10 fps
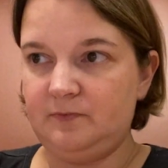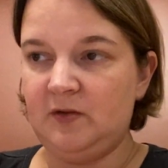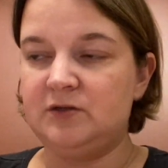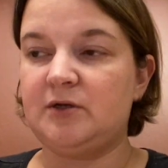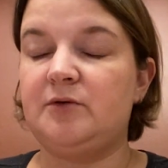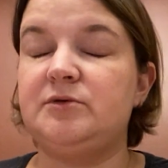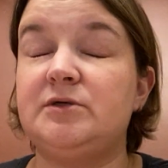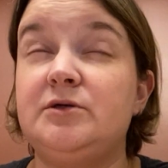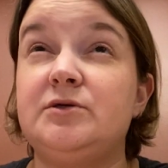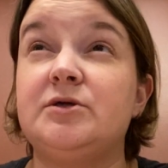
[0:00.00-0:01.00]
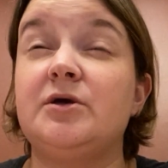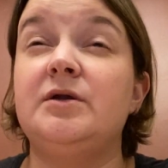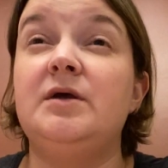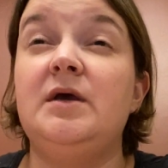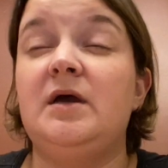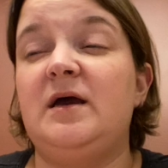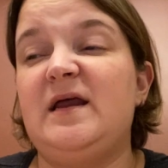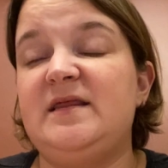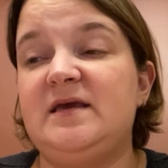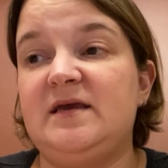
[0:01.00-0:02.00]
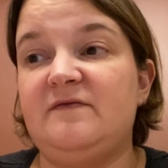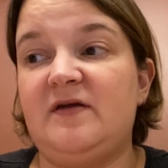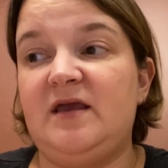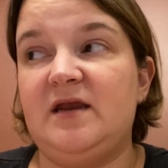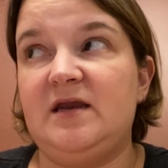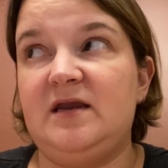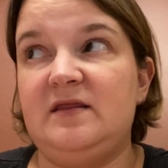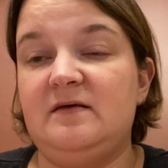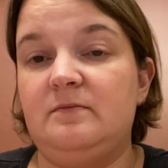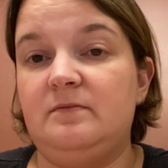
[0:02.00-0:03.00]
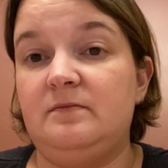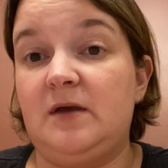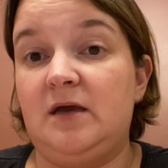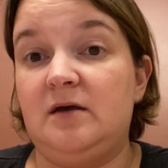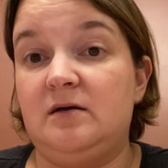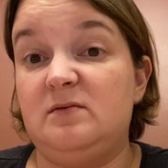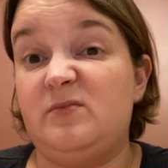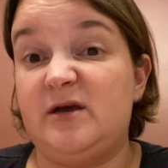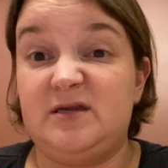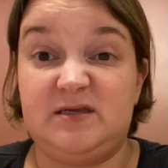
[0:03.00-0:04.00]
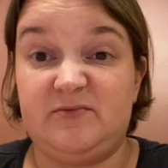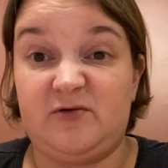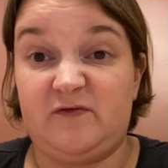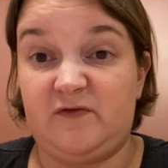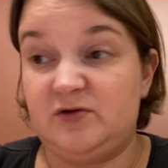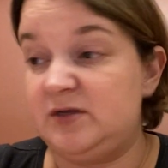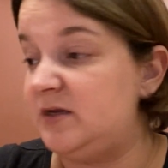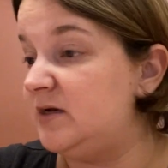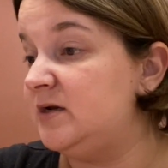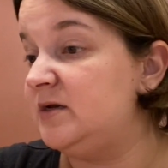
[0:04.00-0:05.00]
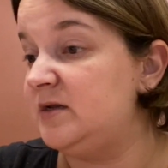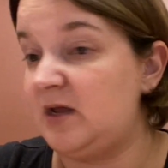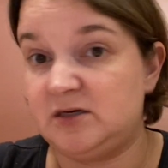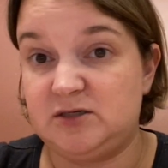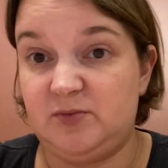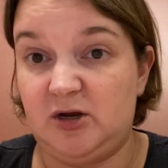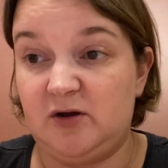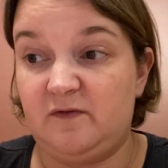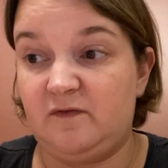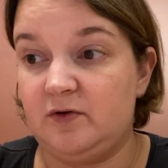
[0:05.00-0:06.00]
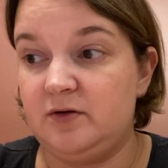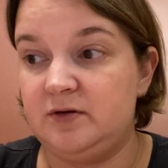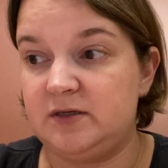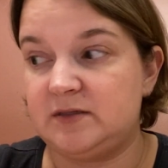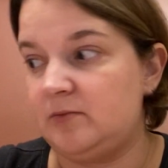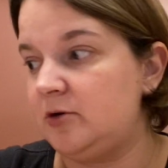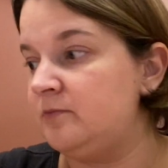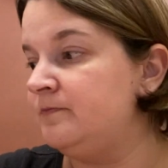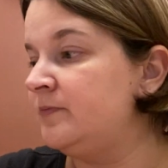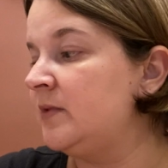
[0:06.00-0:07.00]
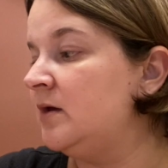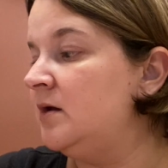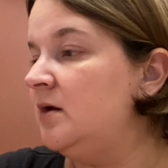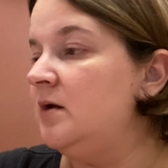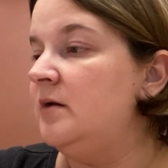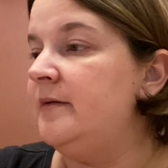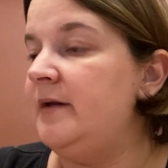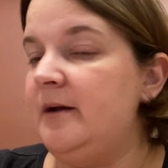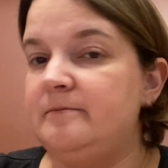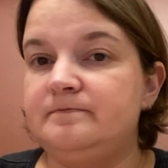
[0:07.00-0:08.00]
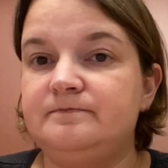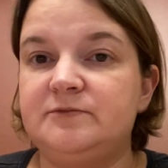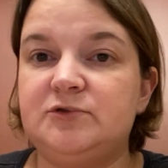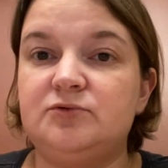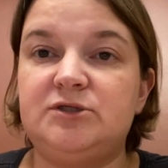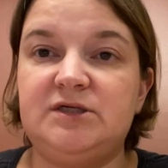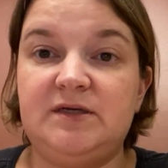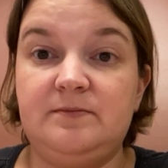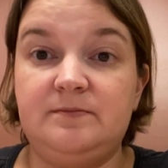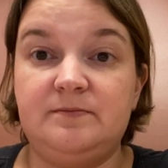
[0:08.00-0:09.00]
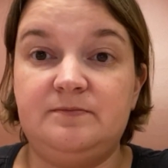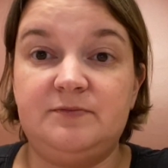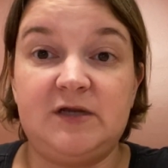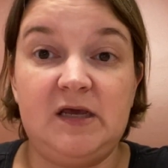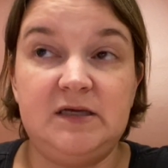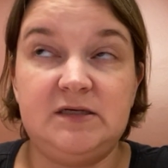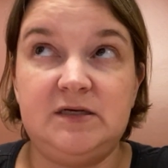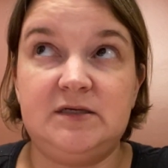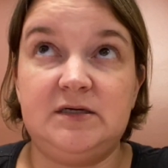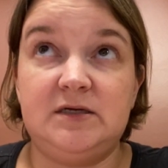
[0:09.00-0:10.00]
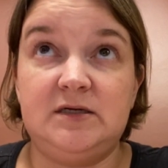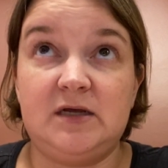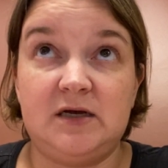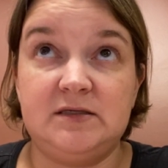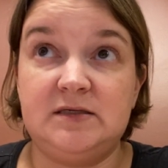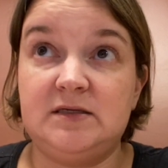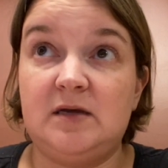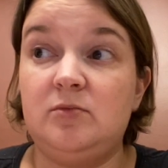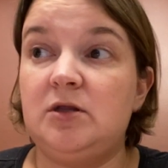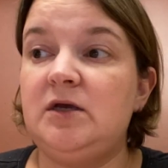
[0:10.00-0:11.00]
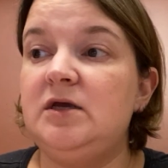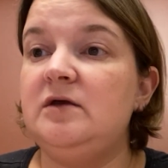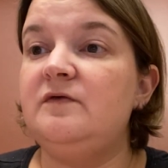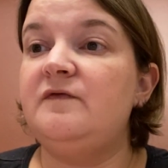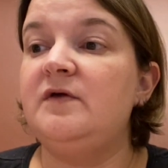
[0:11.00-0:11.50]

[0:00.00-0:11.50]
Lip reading: So that was the new start. And I think if I get it in the mail by December 1st, then that should be good for December. Yeah, so she seemed nice. She's in Texas, I believe.